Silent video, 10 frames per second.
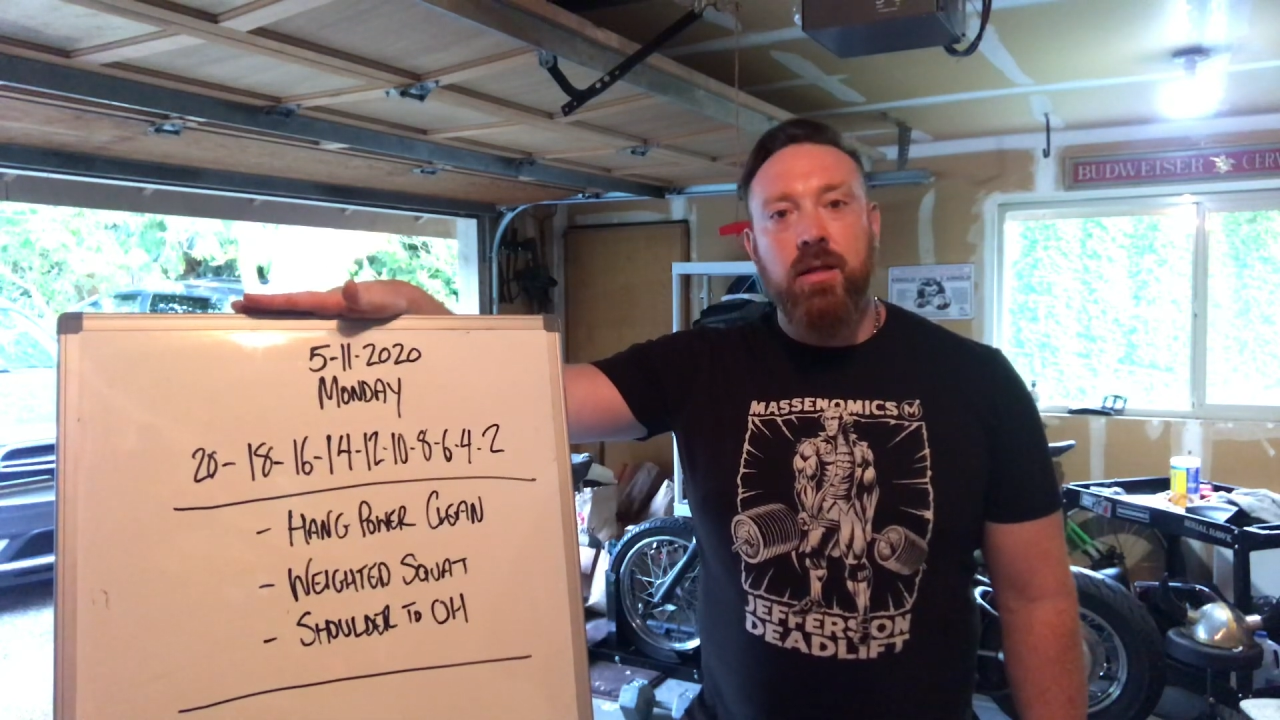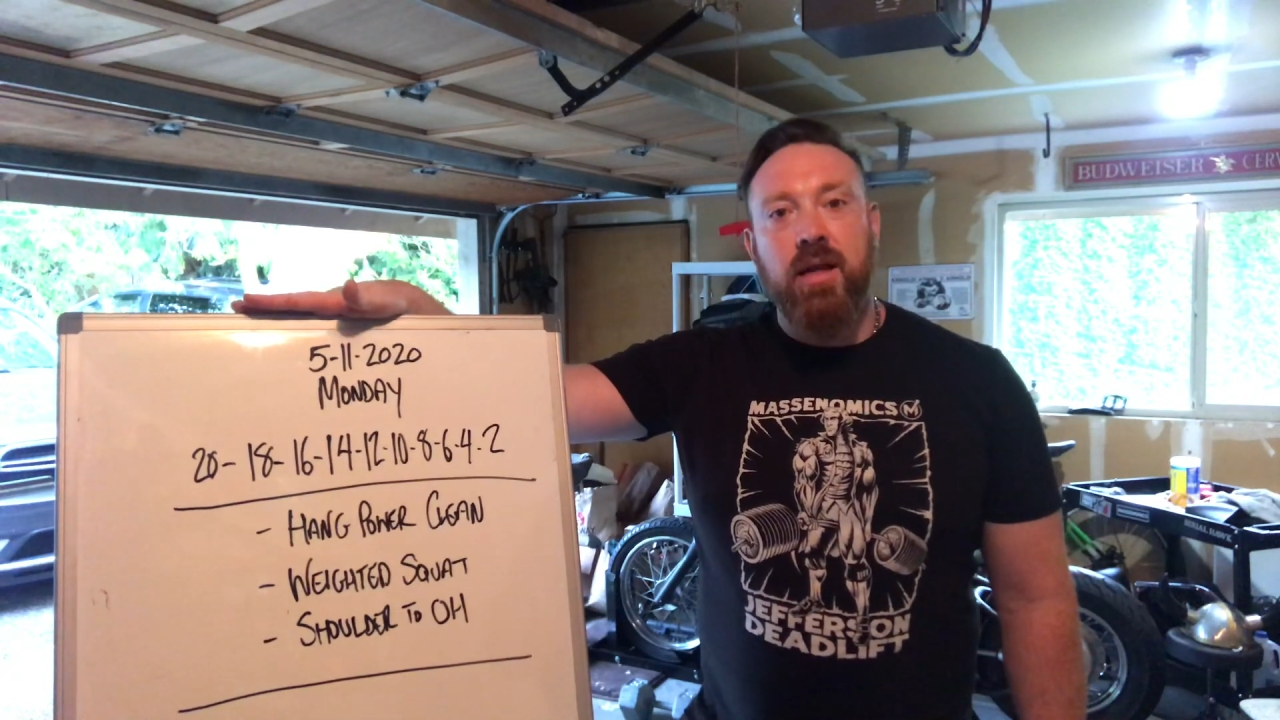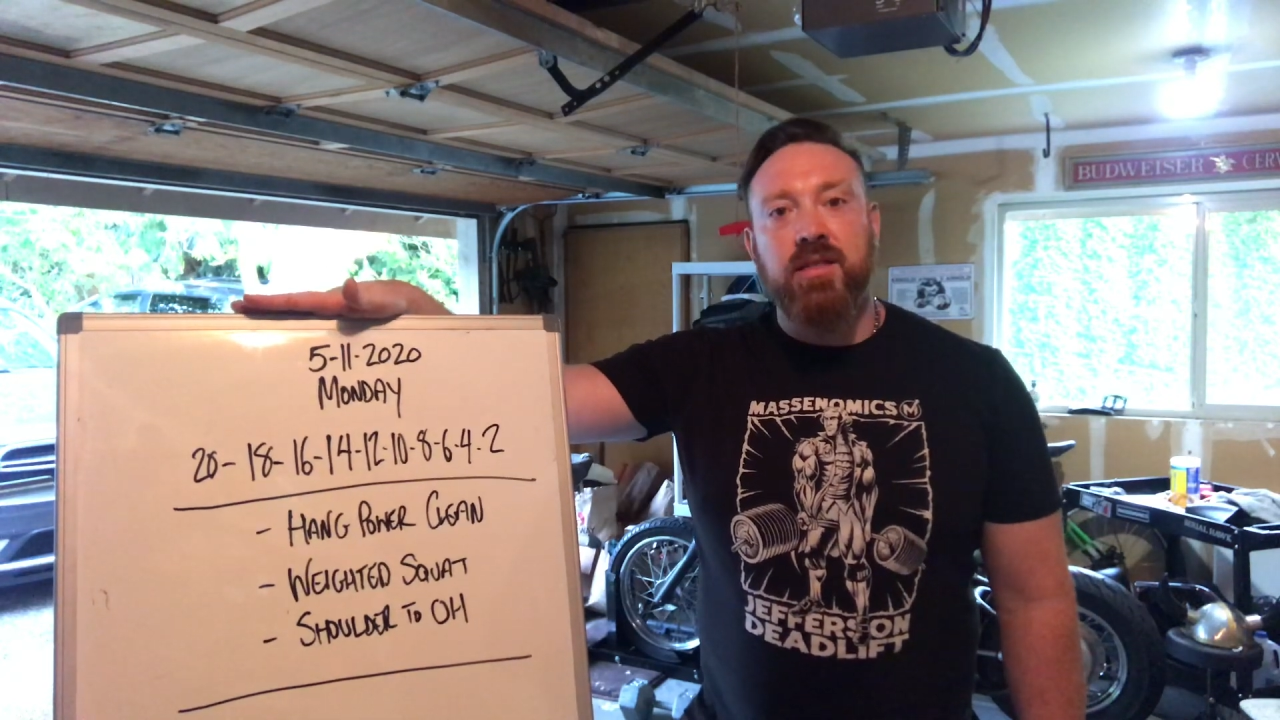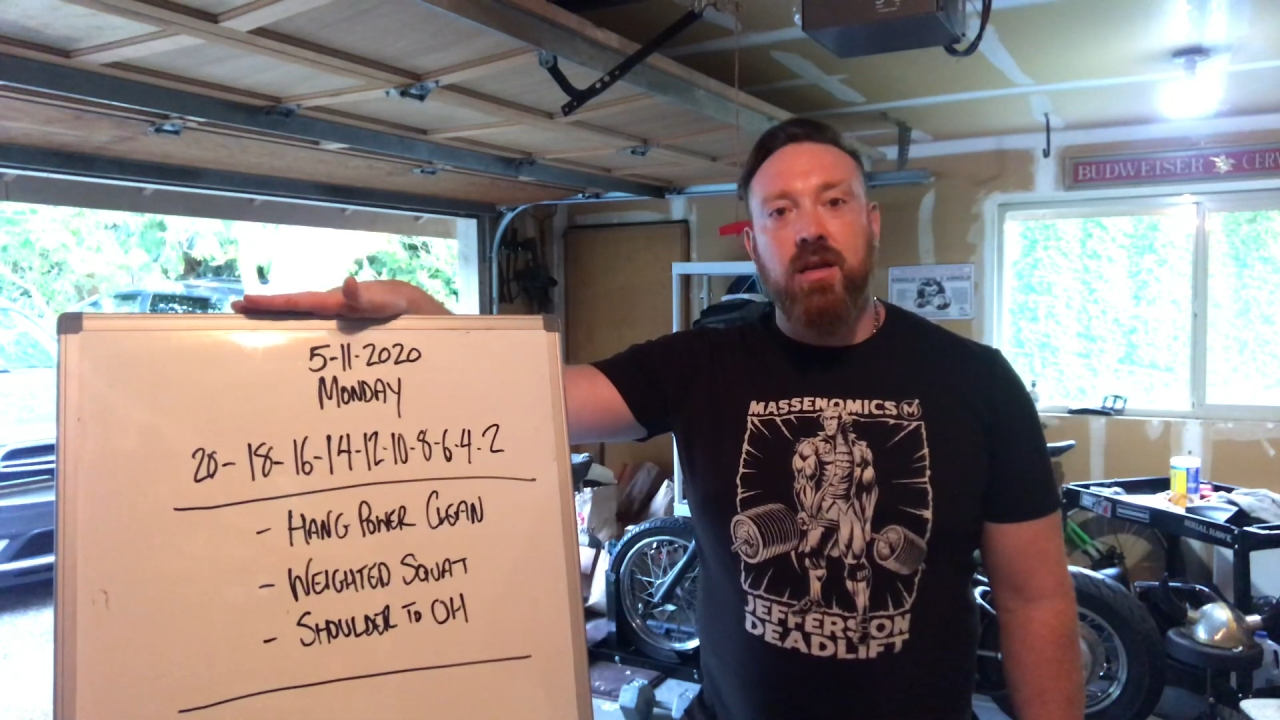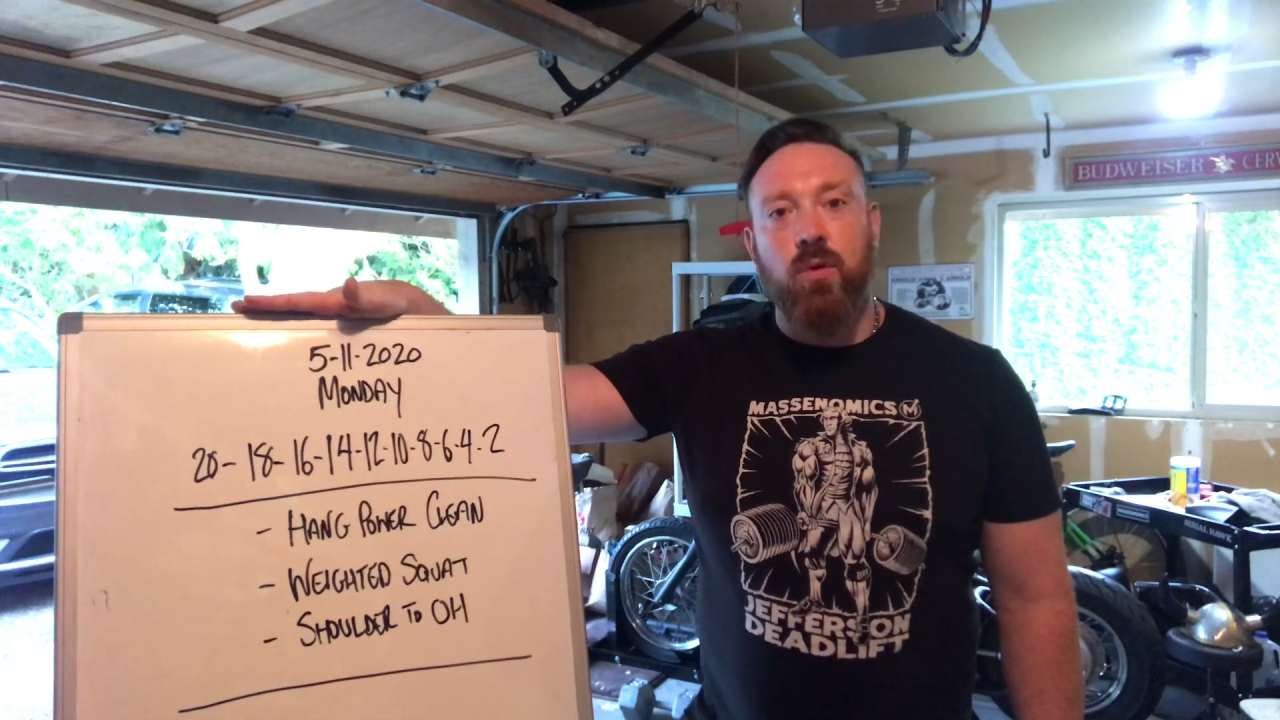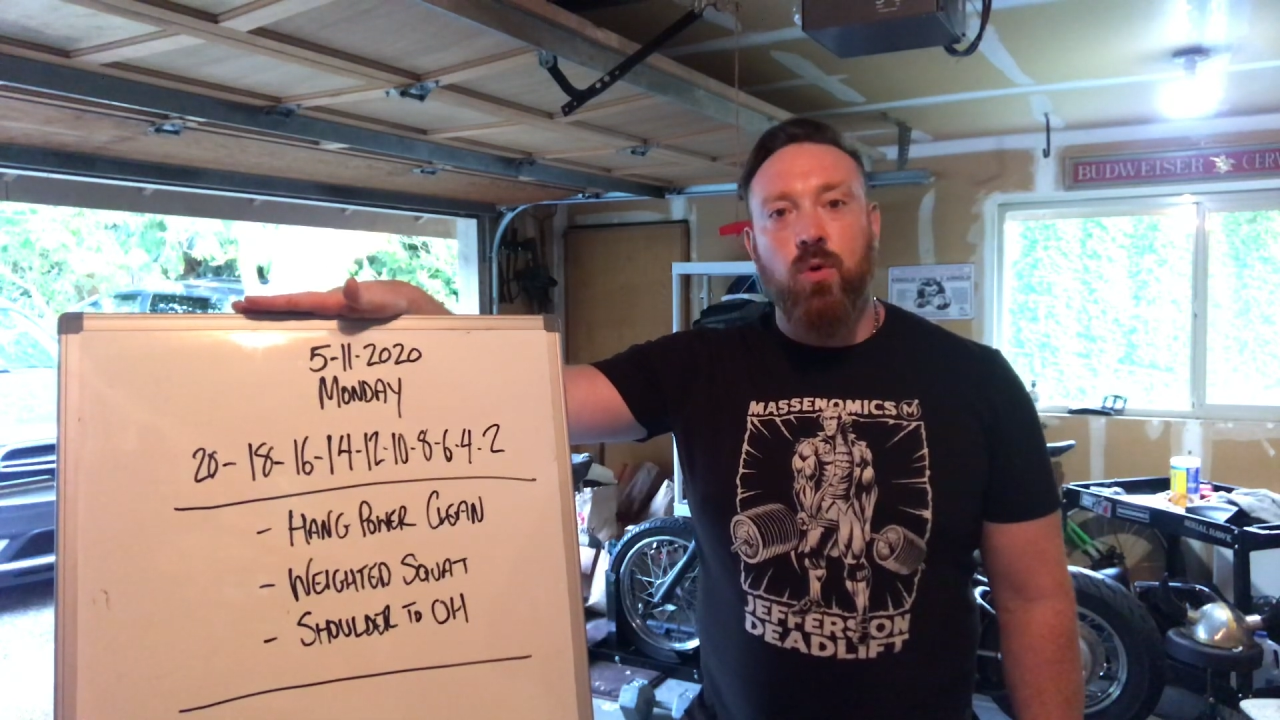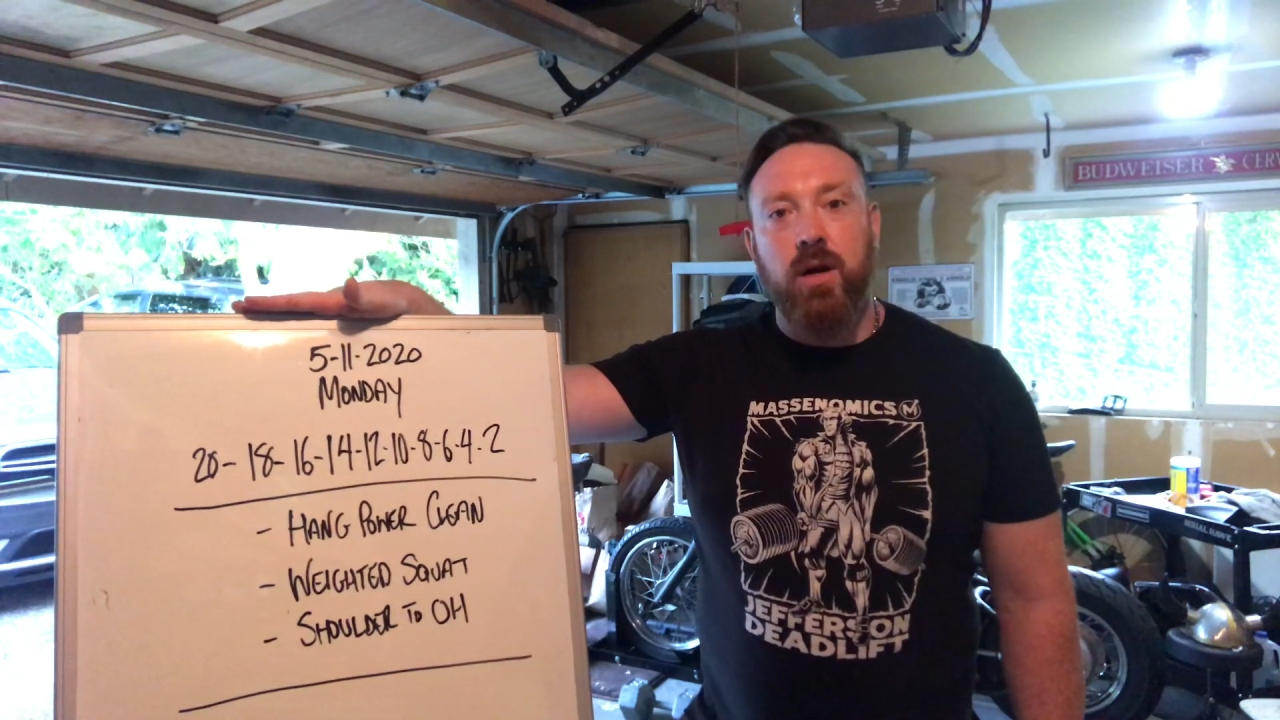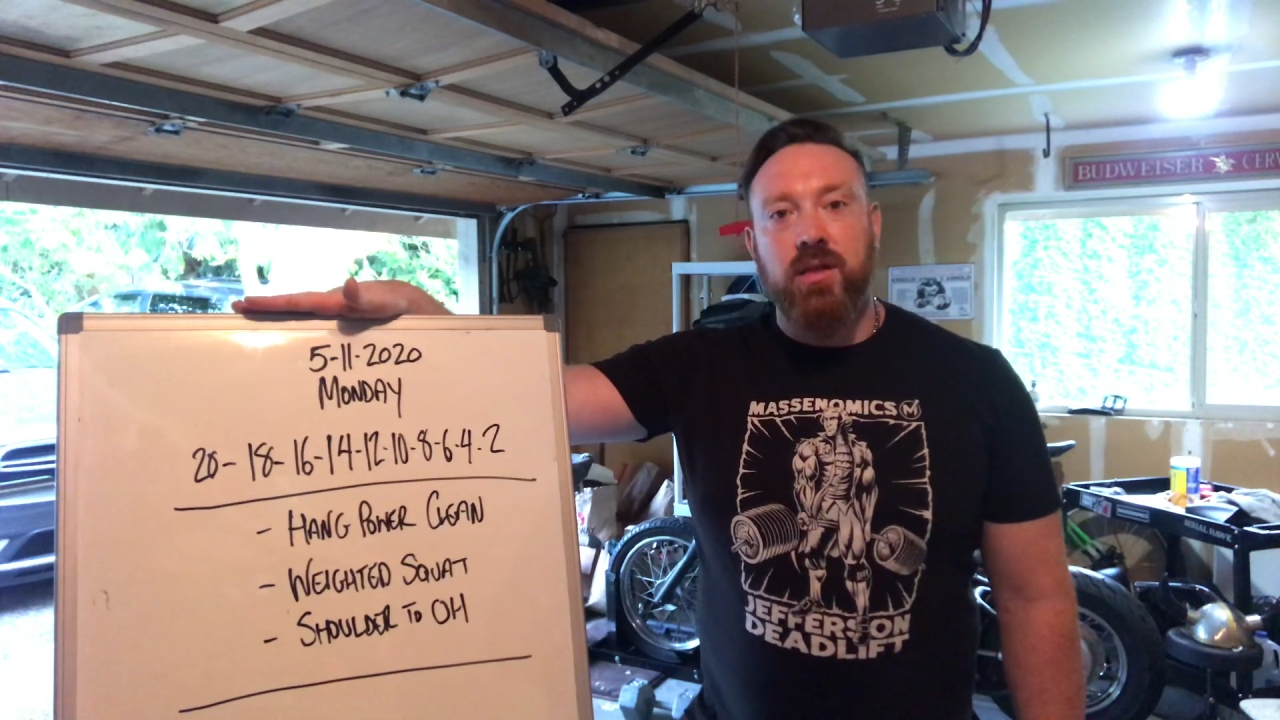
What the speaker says: that's going to work